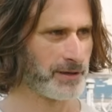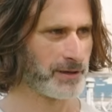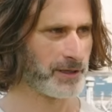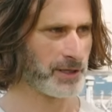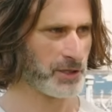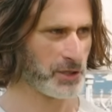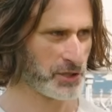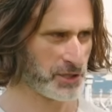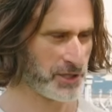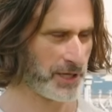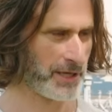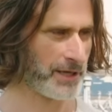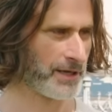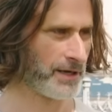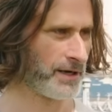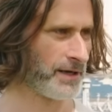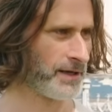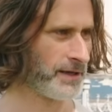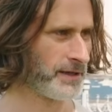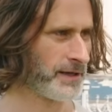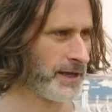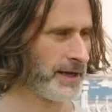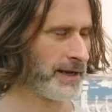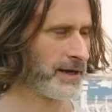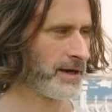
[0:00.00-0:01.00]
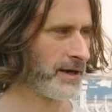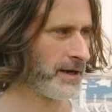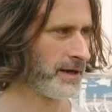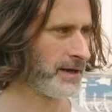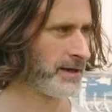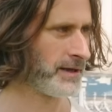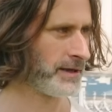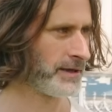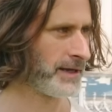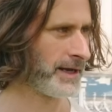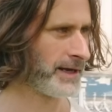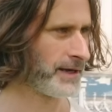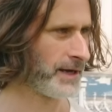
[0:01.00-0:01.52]
Can you see that
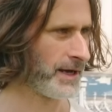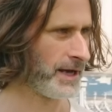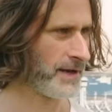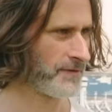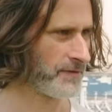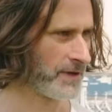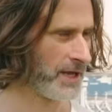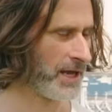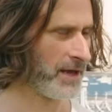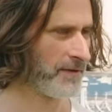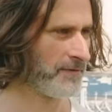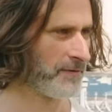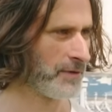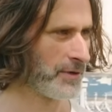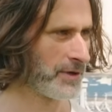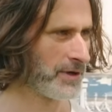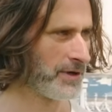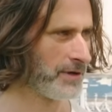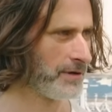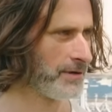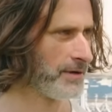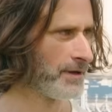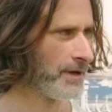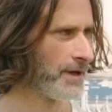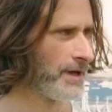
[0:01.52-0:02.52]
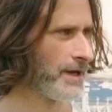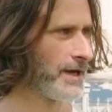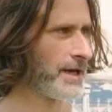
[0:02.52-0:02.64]
I have care for you?